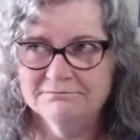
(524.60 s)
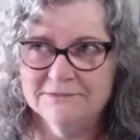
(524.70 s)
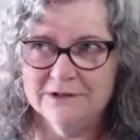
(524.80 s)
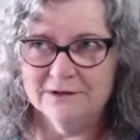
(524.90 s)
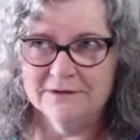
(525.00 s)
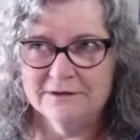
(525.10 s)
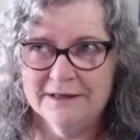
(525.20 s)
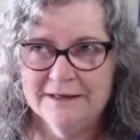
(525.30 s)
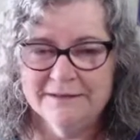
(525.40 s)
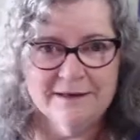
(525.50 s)

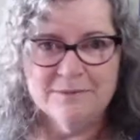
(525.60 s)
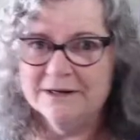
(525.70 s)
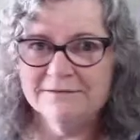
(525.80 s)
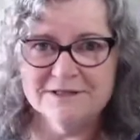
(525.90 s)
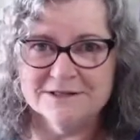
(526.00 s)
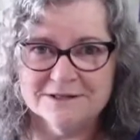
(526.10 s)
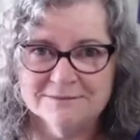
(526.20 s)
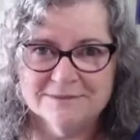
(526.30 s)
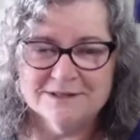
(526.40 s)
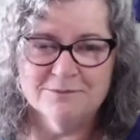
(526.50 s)
in their belief
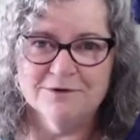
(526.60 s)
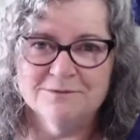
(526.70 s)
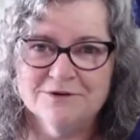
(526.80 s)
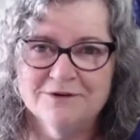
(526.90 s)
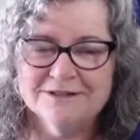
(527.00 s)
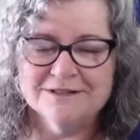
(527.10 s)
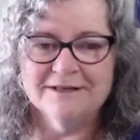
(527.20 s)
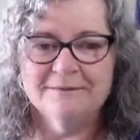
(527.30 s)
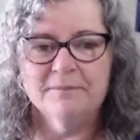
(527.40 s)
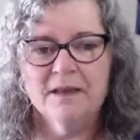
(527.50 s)
system is what I'm trying to say.
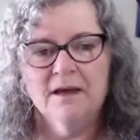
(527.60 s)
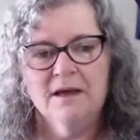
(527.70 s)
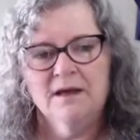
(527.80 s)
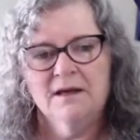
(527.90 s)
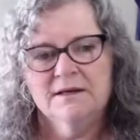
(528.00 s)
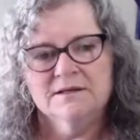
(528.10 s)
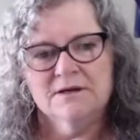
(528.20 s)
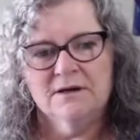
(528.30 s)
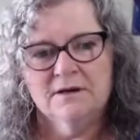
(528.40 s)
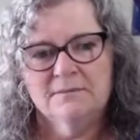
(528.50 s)

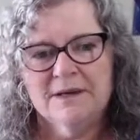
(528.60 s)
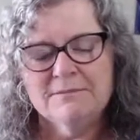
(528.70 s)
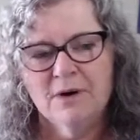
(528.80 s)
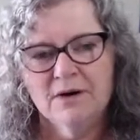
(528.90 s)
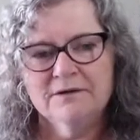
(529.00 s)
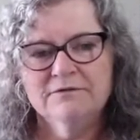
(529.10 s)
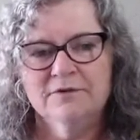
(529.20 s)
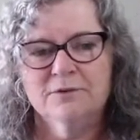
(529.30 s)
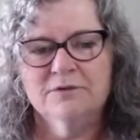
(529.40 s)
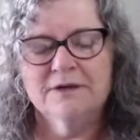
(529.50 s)
So be
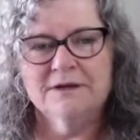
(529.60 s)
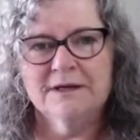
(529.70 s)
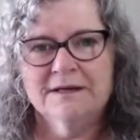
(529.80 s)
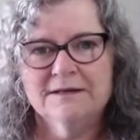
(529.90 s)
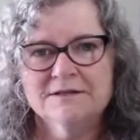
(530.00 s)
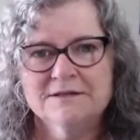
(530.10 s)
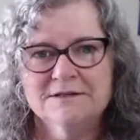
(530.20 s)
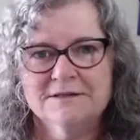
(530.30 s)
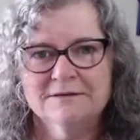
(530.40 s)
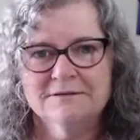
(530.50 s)
mindful that
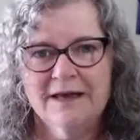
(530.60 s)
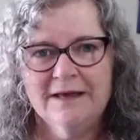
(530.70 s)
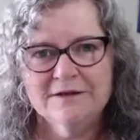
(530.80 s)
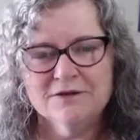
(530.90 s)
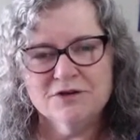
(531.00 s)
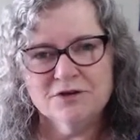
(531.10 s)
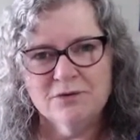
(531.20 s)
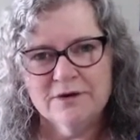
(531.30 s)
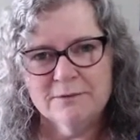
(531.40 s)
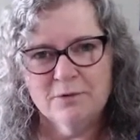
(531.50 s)

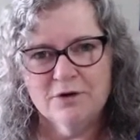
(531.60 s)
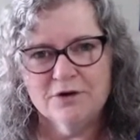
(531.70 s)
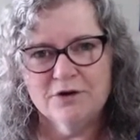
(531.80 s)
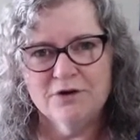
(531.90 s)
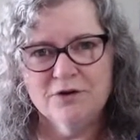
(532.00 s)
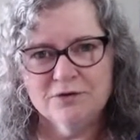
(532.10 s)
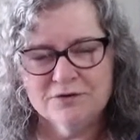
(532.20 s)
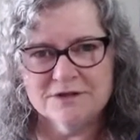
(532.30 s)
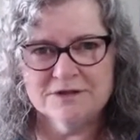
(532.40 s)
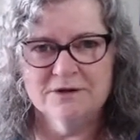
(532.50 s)
enjoy what you
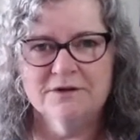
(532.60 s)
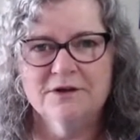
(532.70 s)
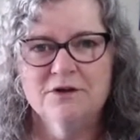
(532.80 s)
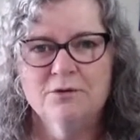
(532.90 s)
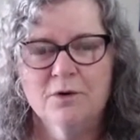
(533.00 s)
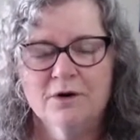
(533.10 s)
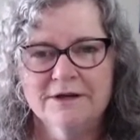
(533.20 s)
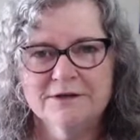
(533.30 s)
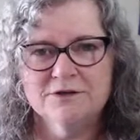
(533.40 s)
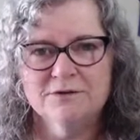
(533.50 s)
decide that you're
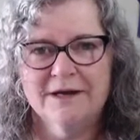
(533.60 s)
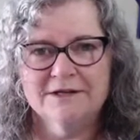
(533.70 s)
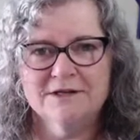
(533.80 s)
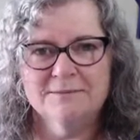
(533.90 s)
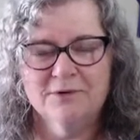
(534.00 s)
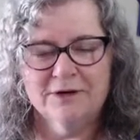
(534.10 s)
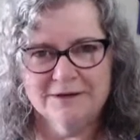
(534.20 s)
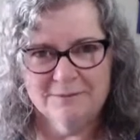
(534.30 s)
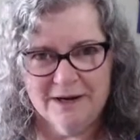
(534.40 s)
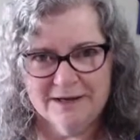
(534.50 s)
wanting to actually put
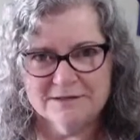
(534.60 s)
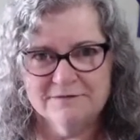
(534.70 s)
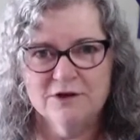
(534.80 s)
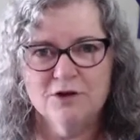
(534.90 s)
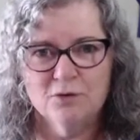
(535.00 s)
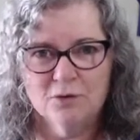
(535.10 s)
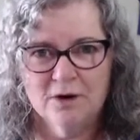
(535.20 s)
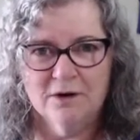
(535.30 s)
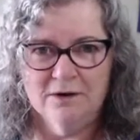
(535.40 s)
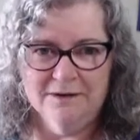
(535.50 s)
into place for your
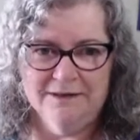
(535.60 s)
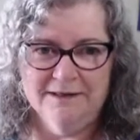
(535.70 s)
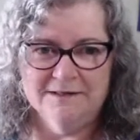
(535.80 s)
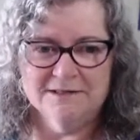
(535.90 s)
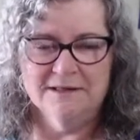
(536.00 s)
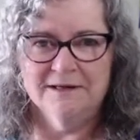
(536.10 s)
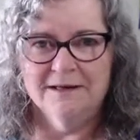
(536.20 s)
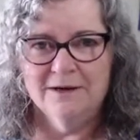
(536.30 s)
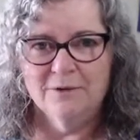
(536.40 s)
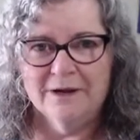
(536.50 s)
holidays.
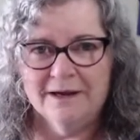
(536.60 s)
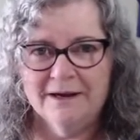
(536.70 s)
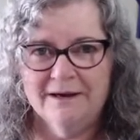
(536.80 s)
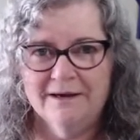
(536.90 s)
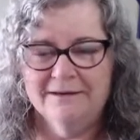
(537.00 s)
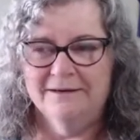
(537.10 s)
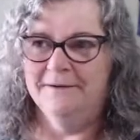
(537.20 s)
We are,